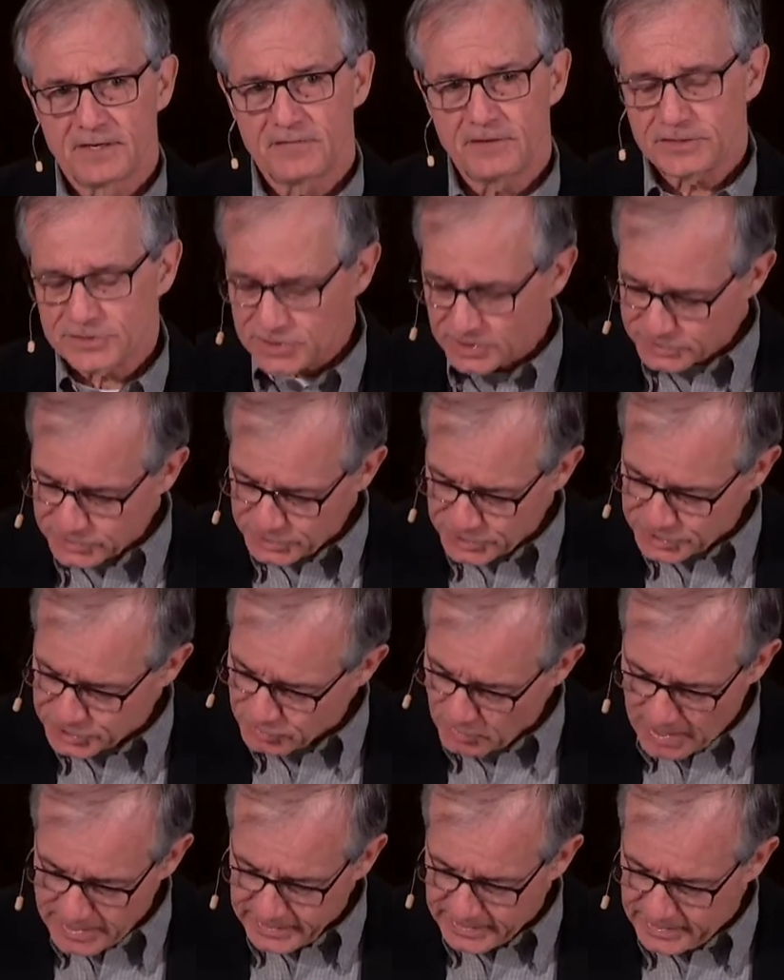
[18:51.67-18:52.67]
There's such a
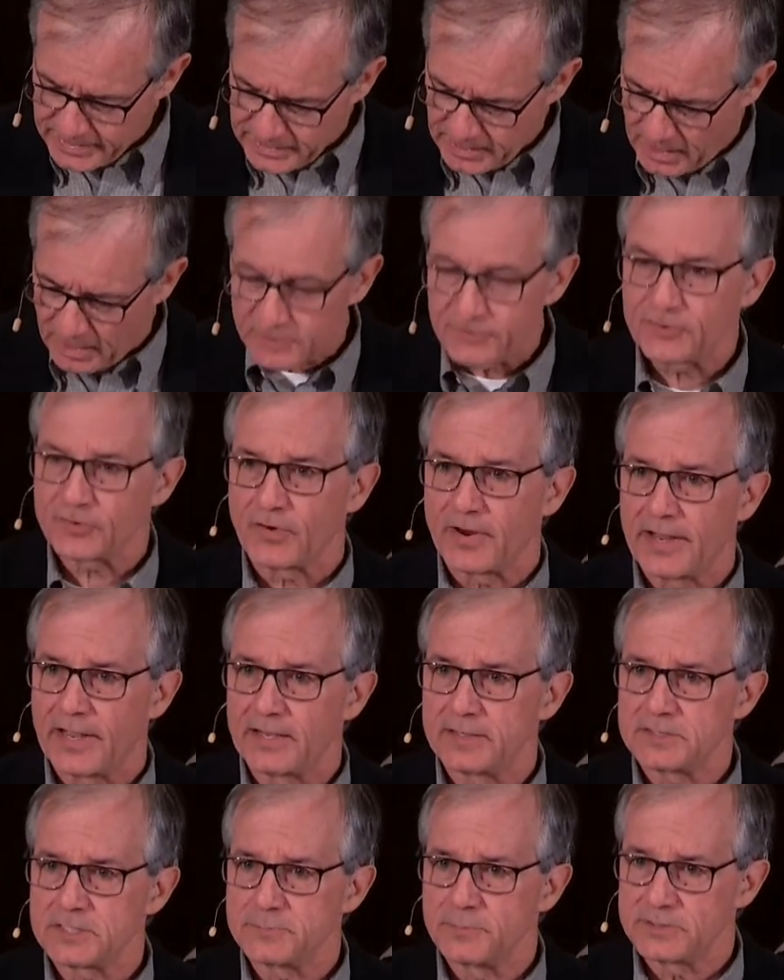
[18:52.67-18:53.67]
striking
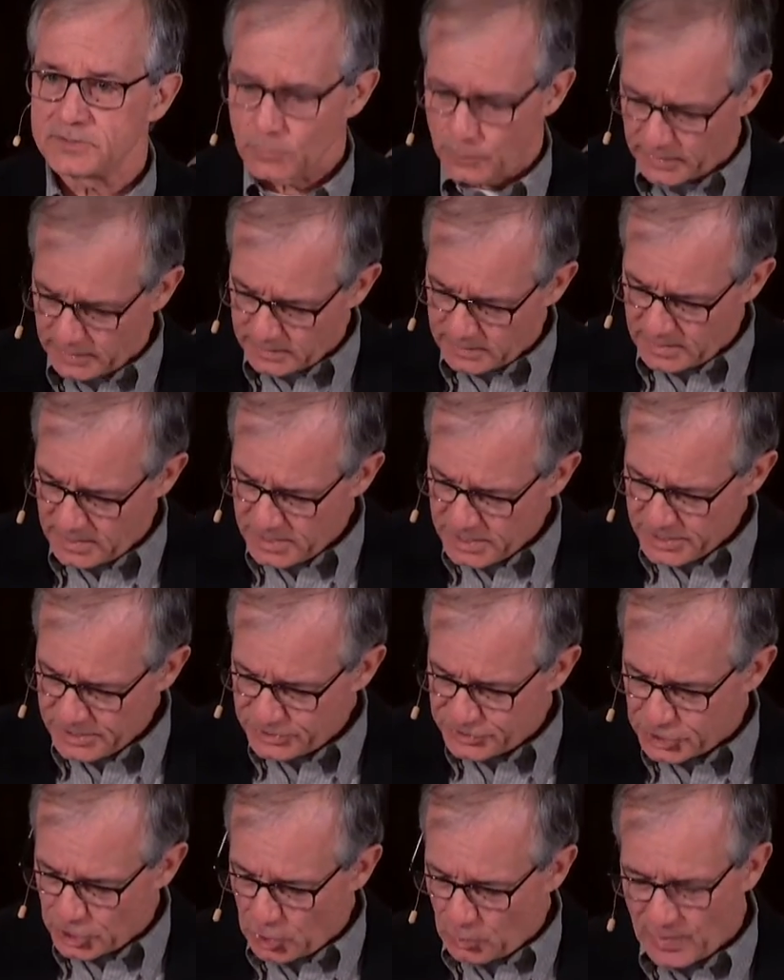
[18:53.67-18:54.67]
contrast between
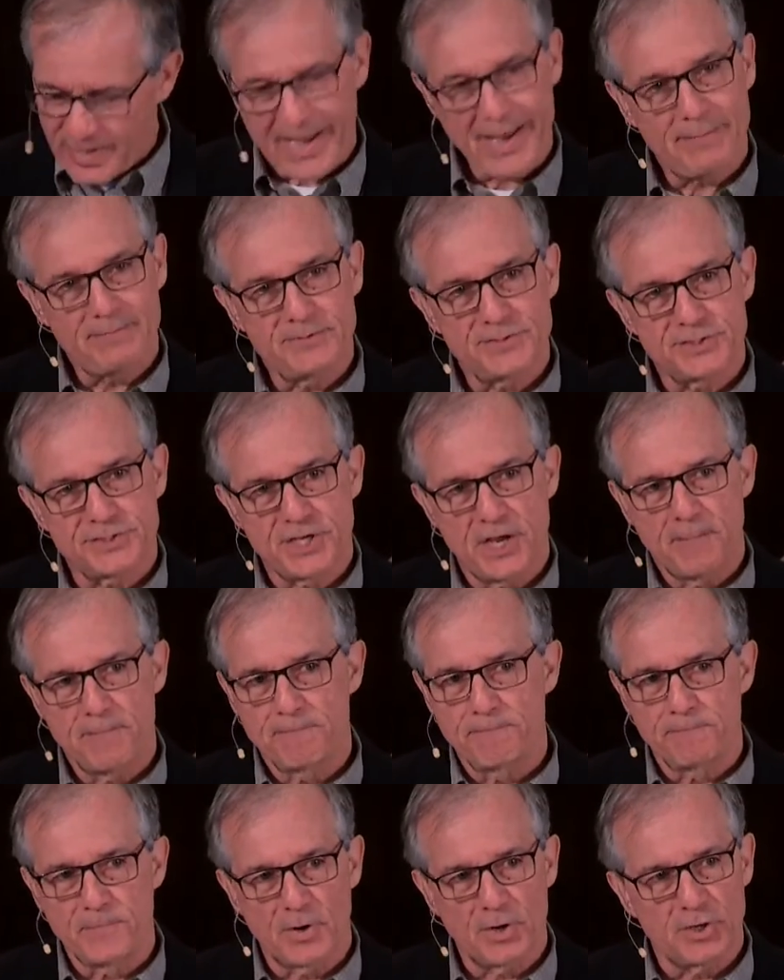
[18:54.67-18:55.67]
Joab's
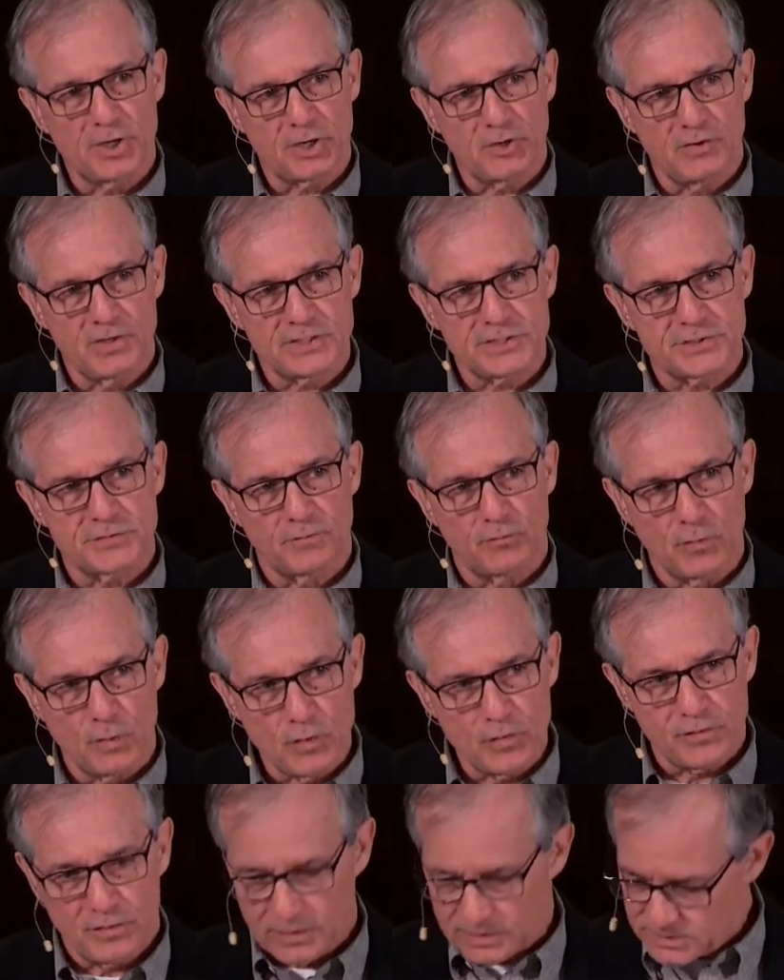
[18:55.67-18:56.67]
murderous
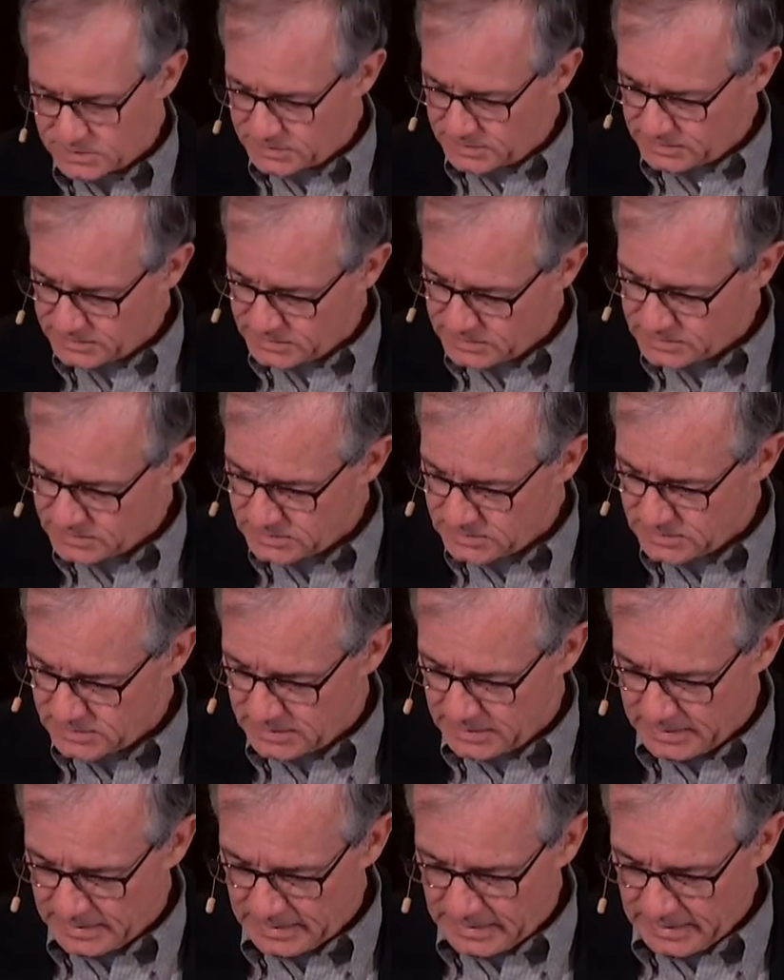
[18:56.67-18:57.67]
ruthlessness
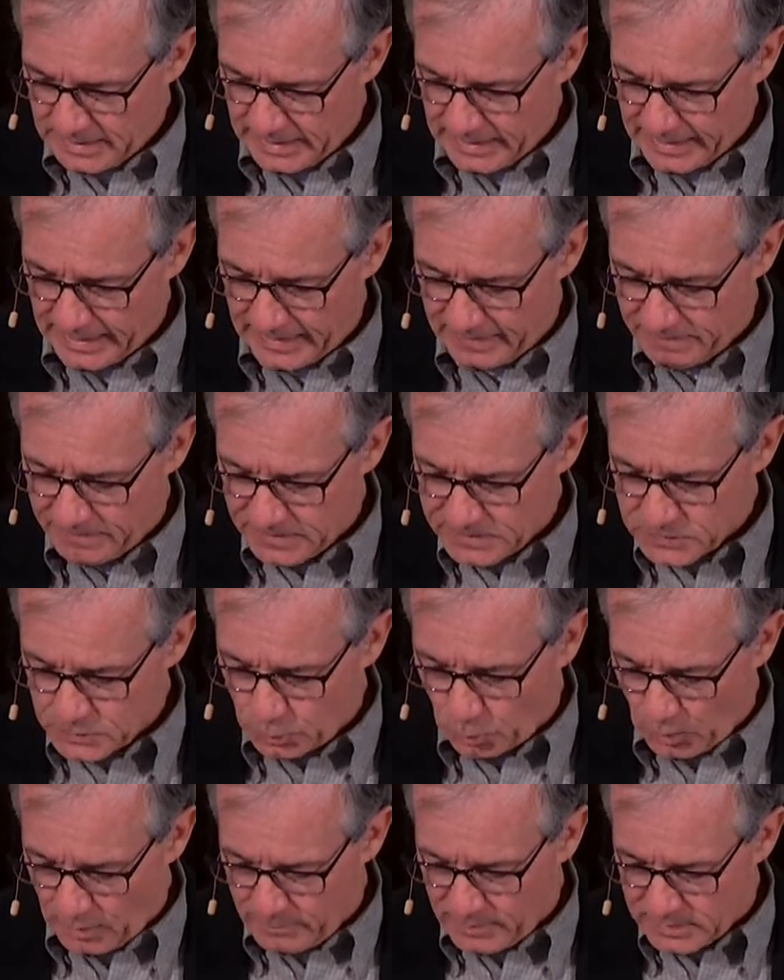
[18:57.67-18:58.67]
and
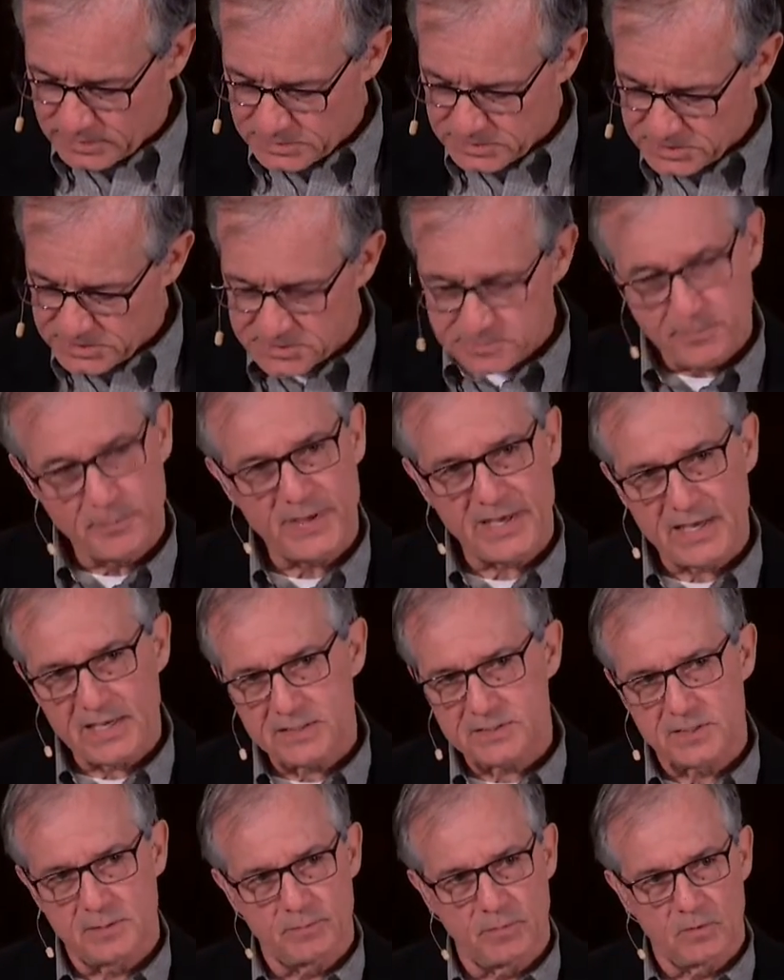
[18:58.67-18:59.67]
this woman's
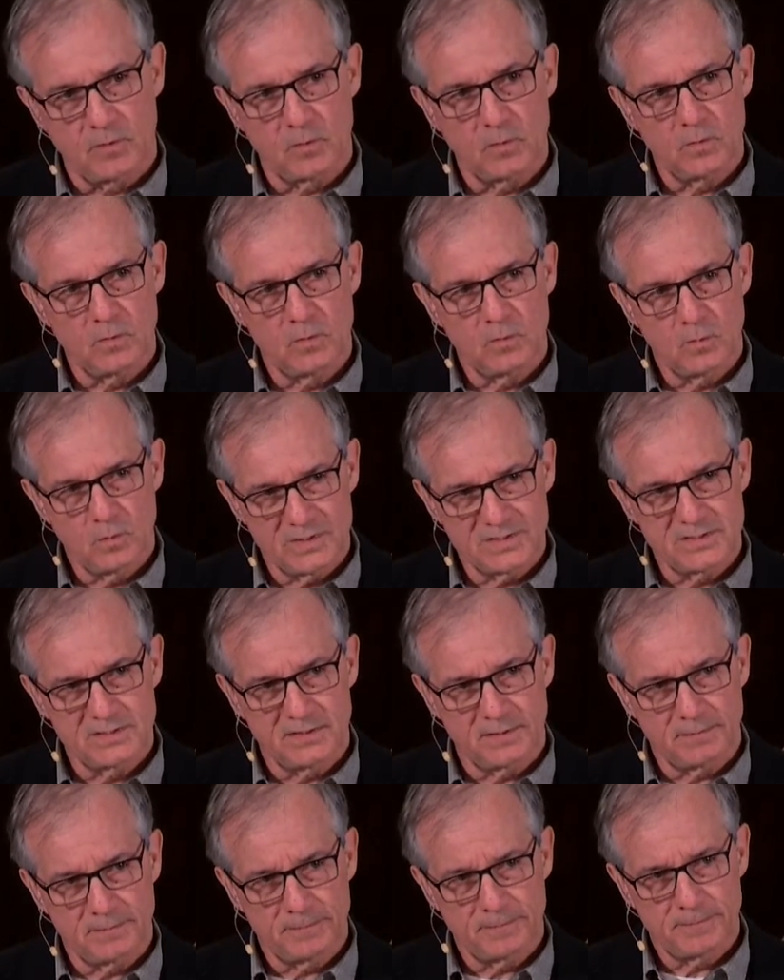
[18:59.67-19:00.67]
peaceable
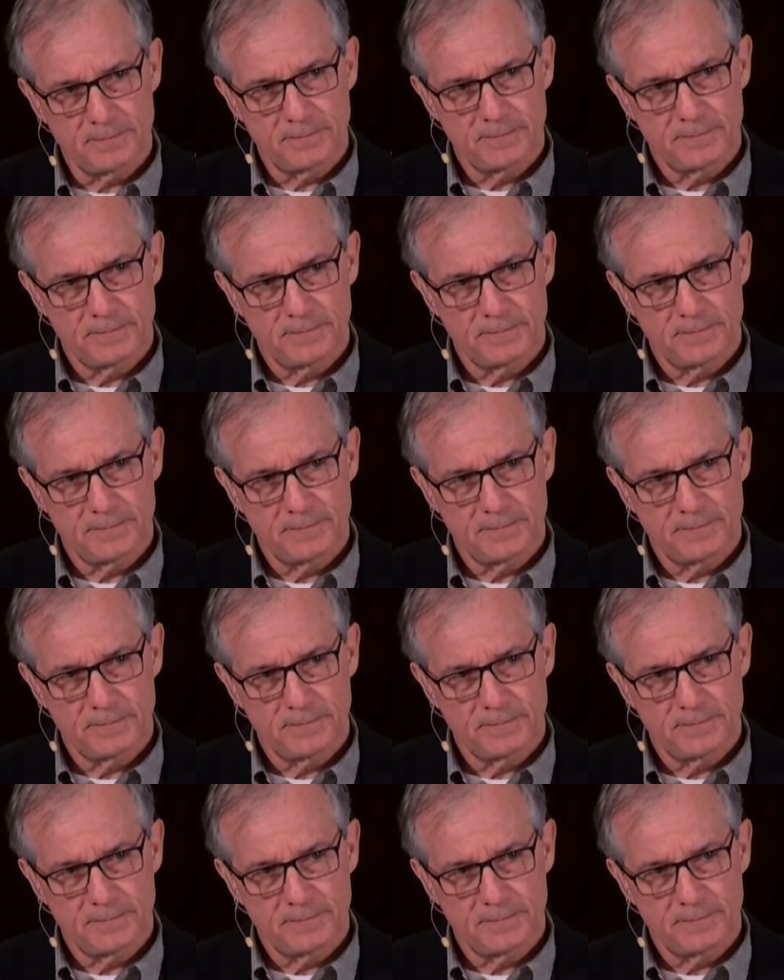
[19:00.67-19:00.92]
wisdom.